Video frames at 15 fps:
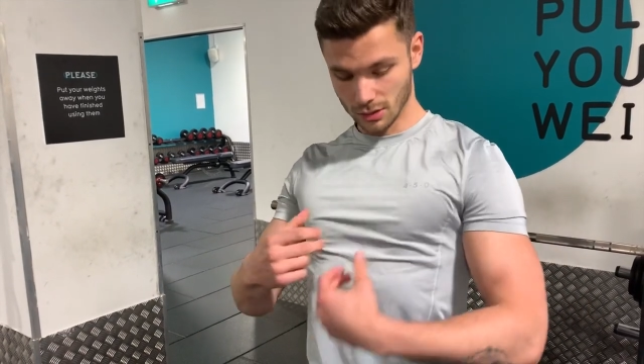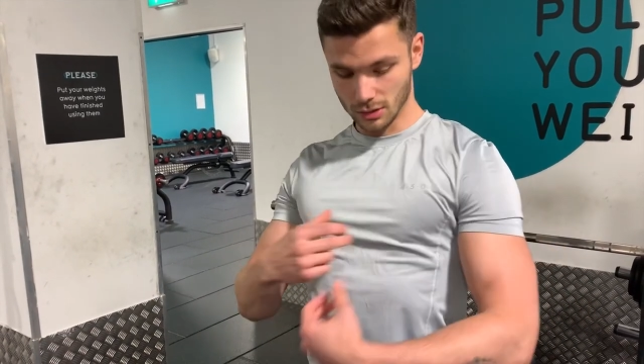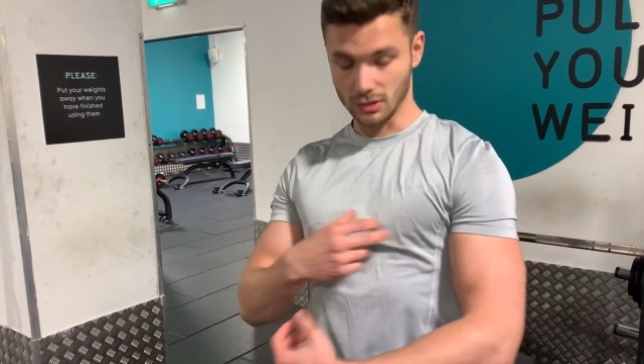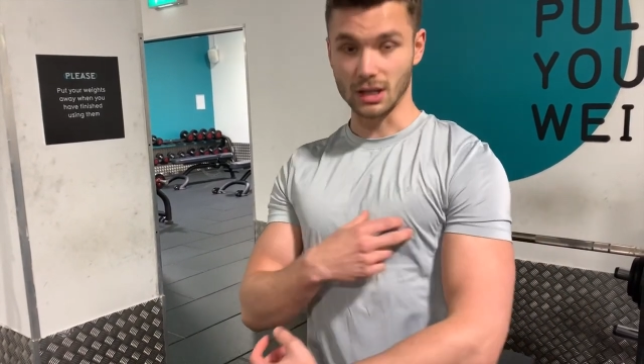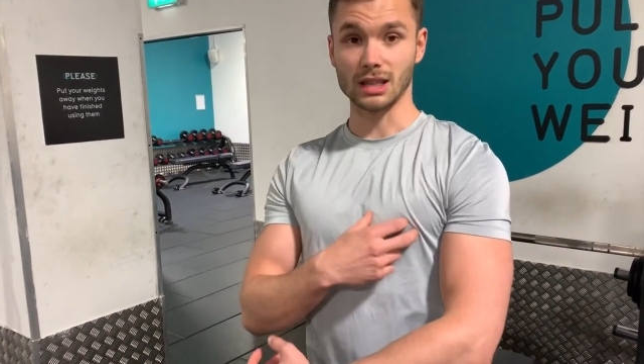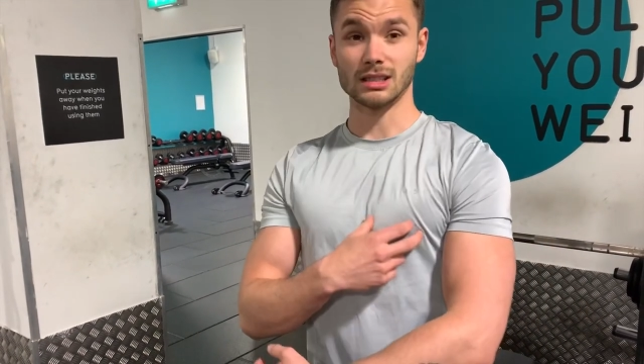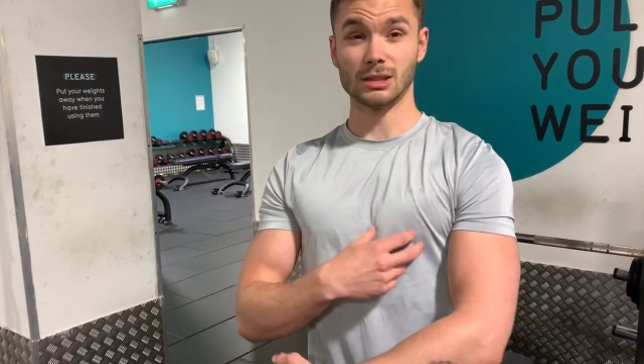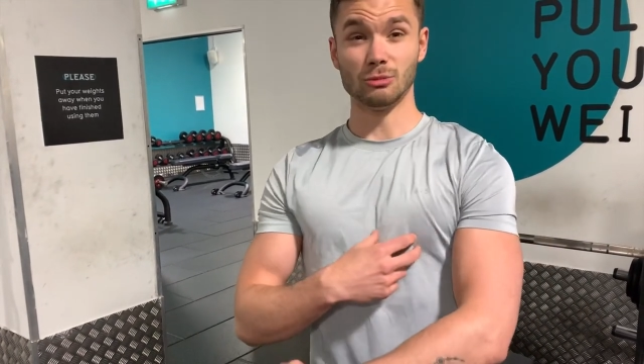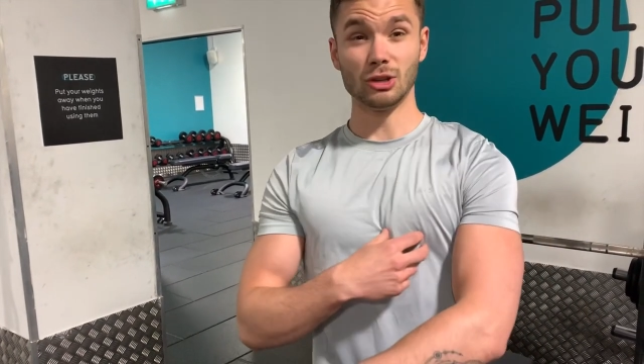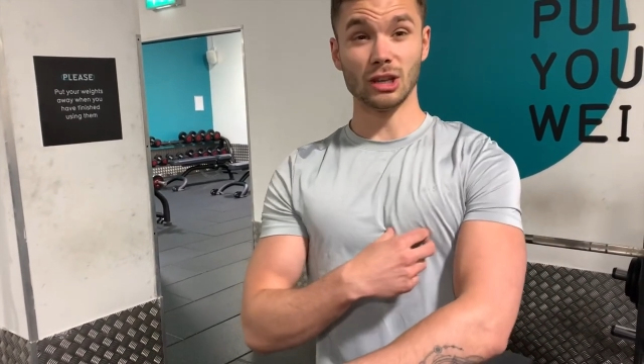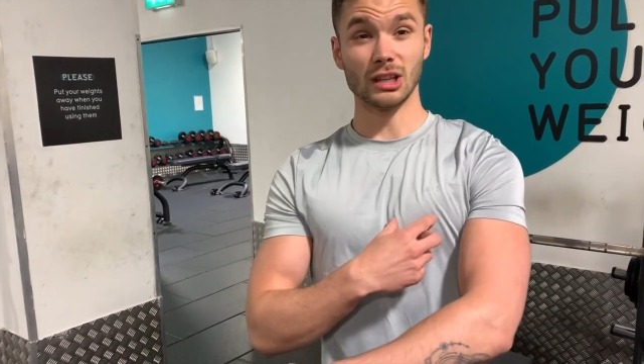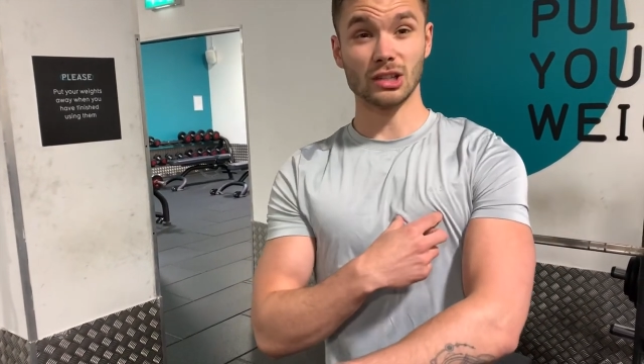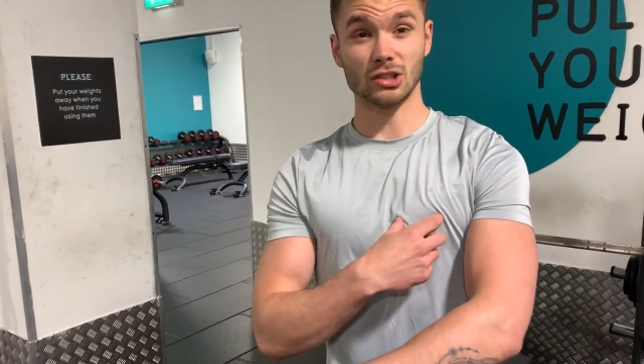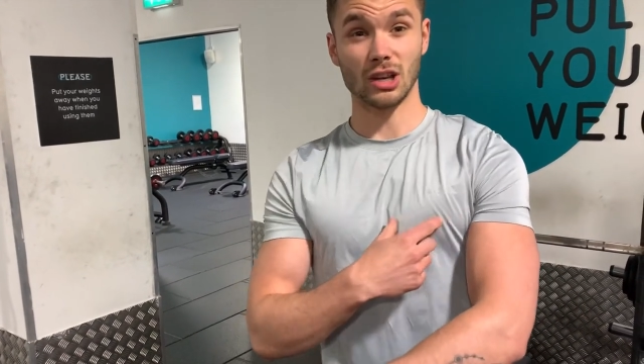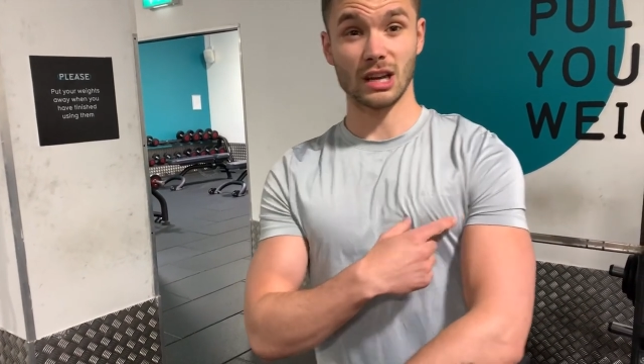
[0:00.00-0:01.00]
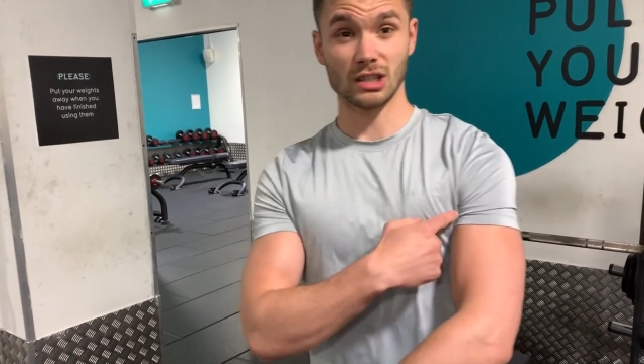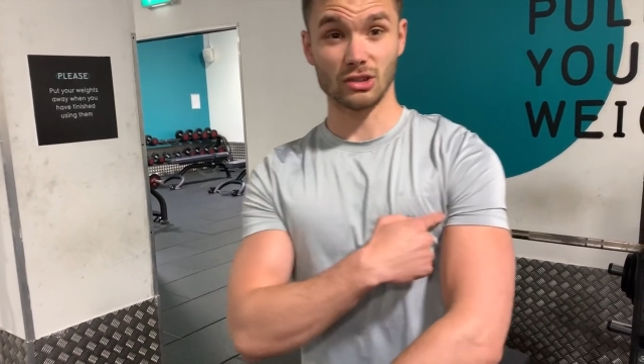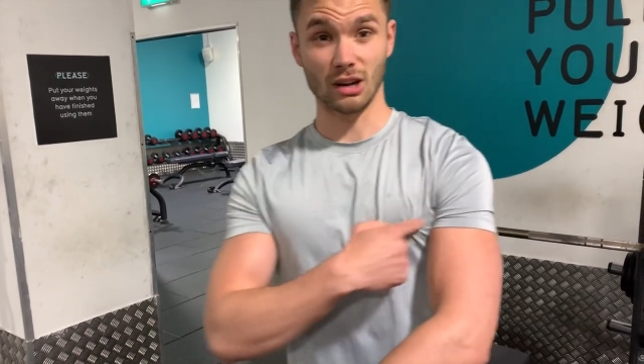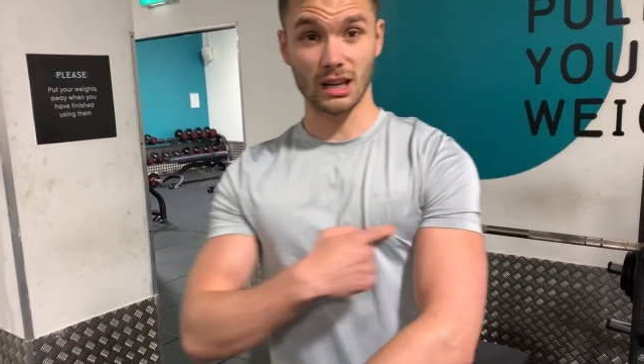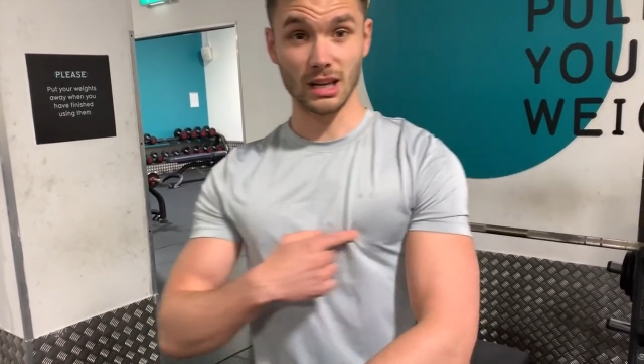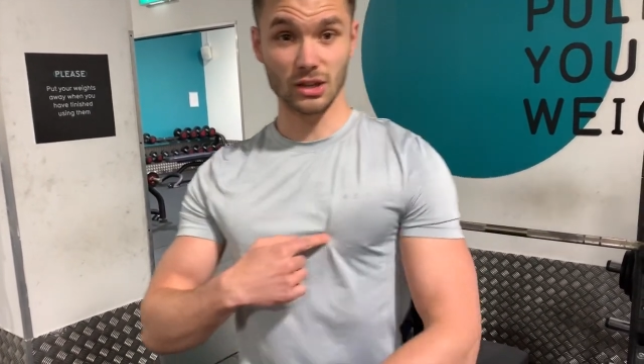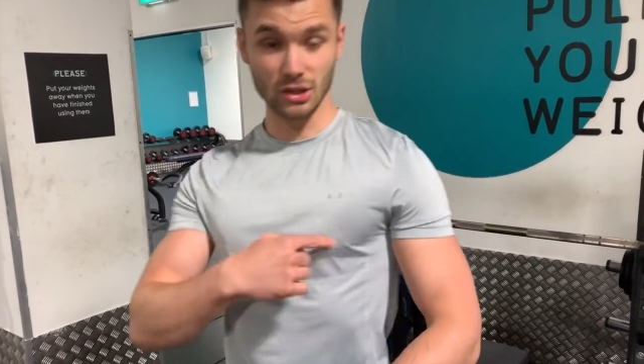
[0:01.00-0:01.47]
So that's when you get this chest
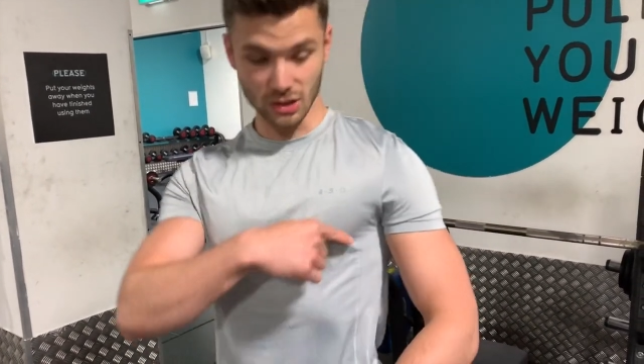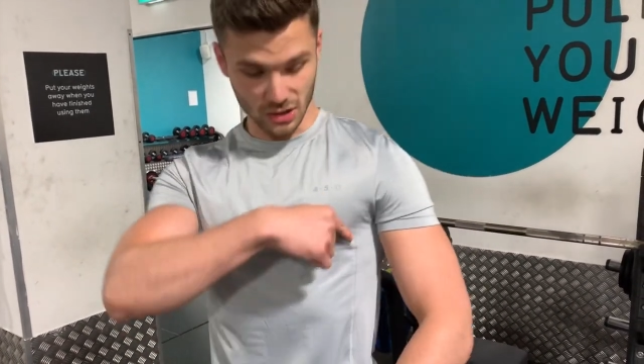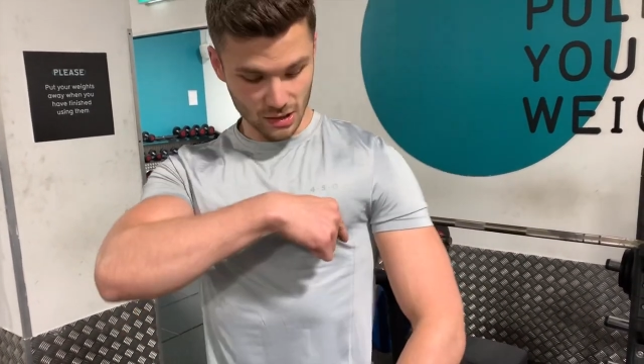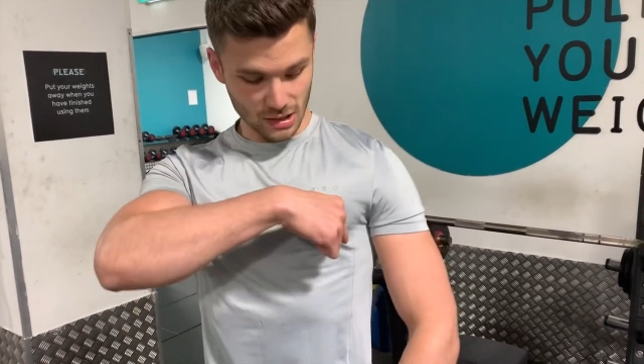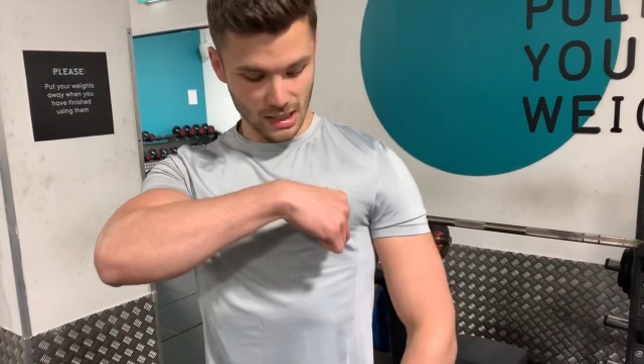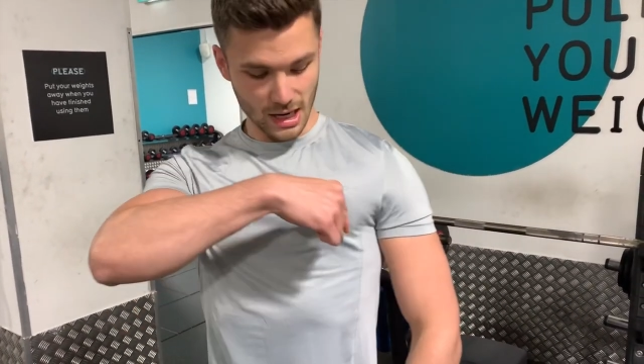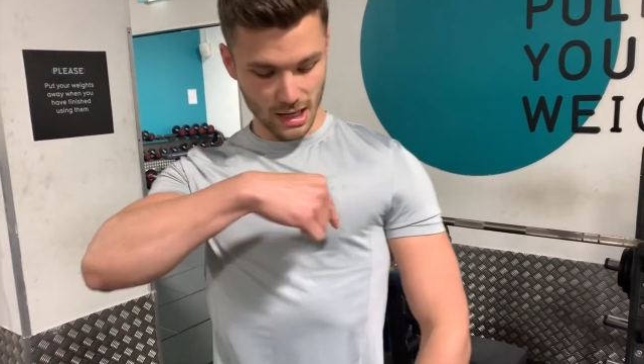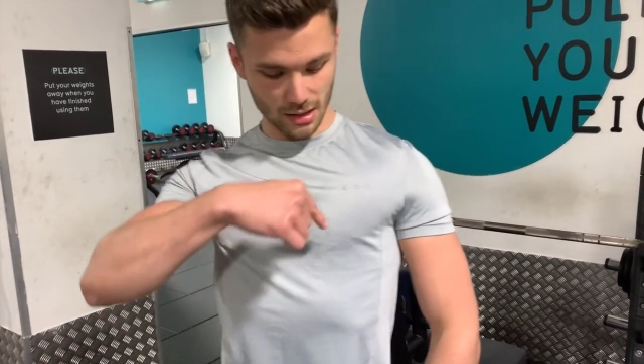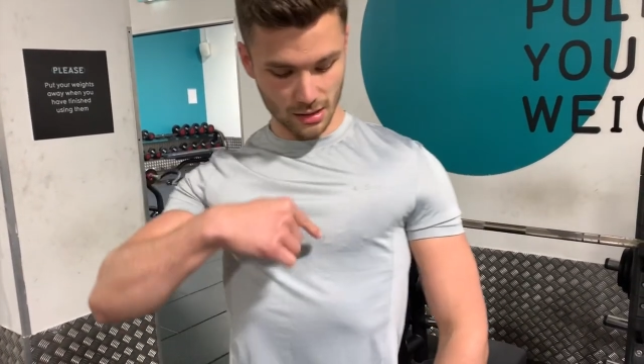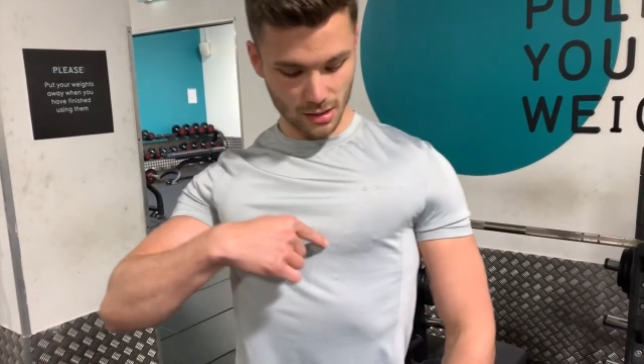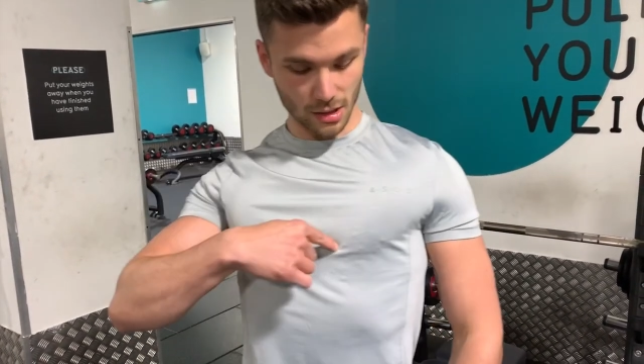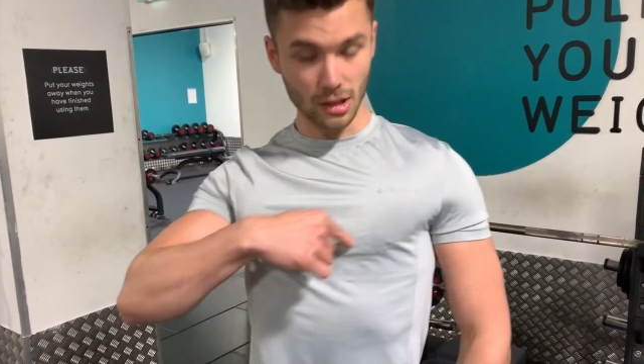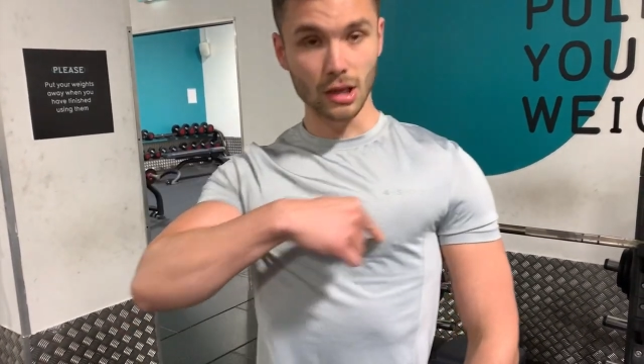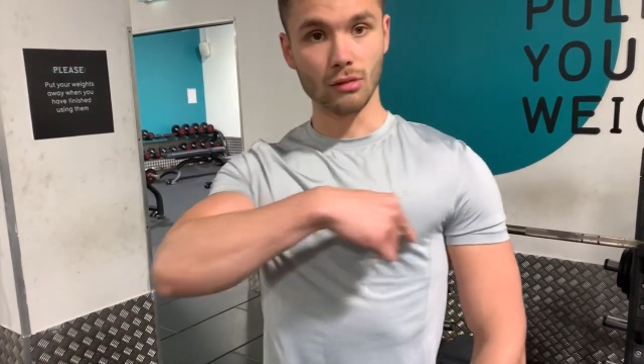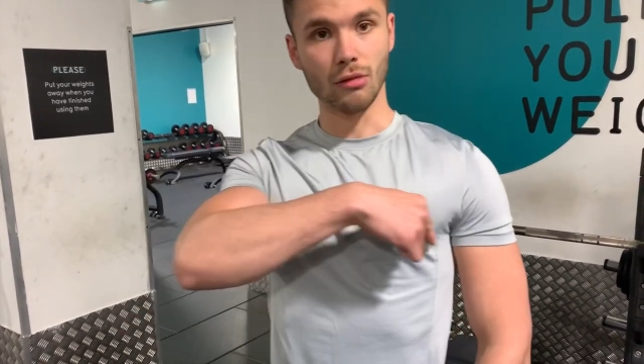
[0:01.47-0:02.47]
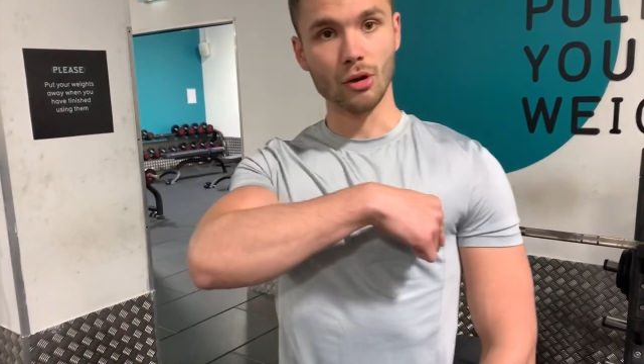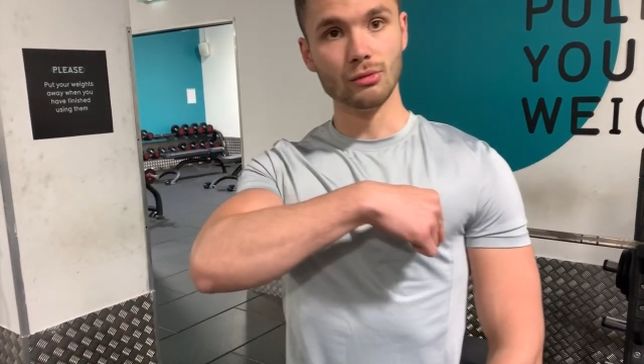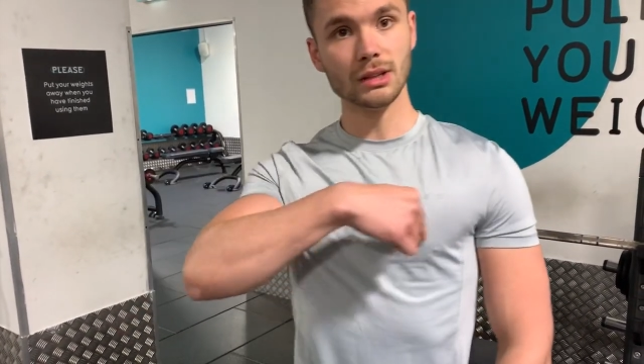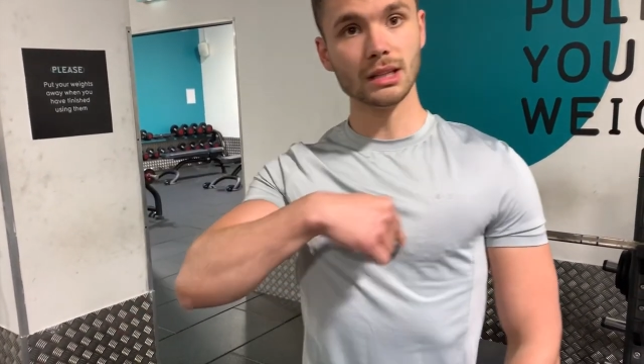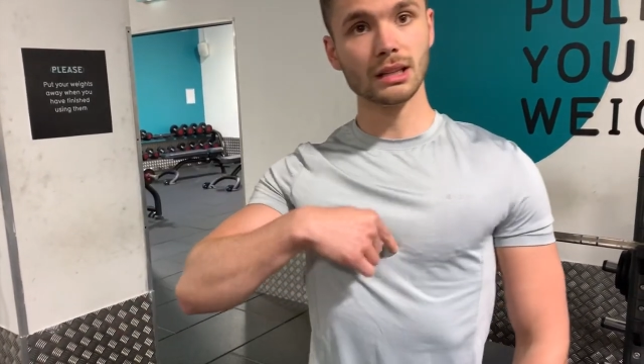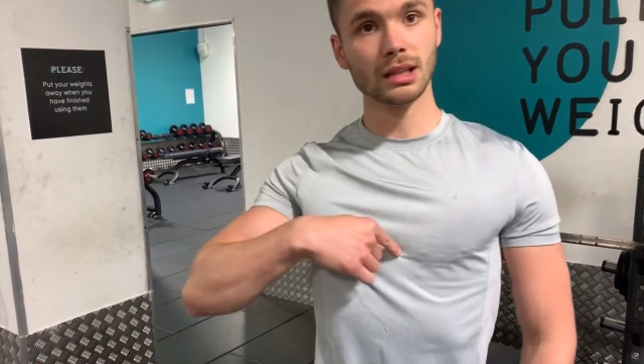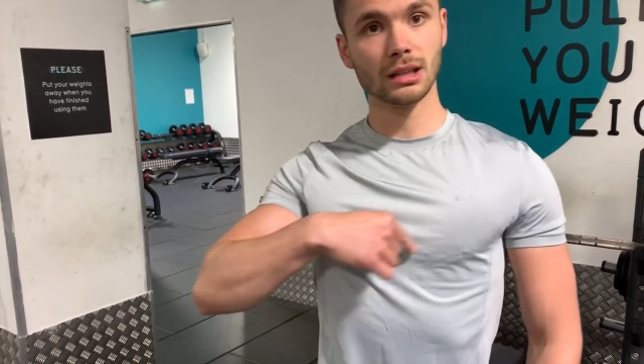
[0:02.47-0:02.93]
striations and you get the chest
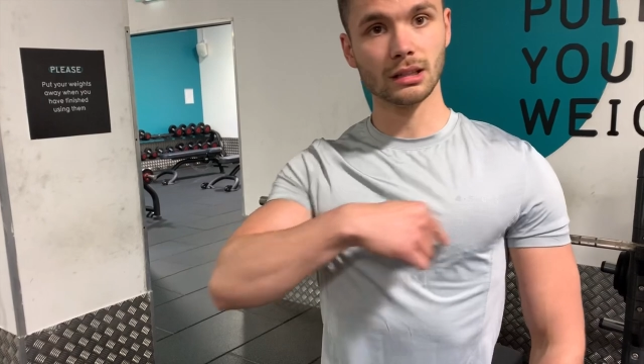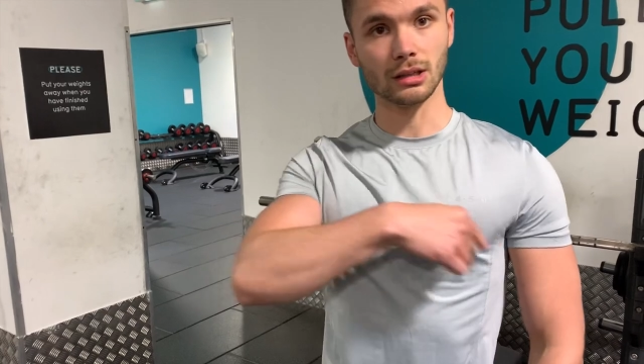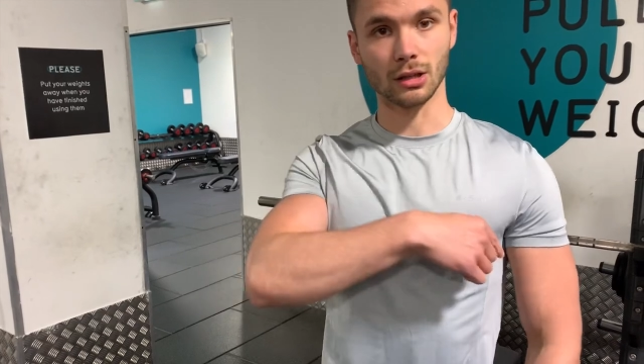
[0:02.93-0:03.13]
rounded,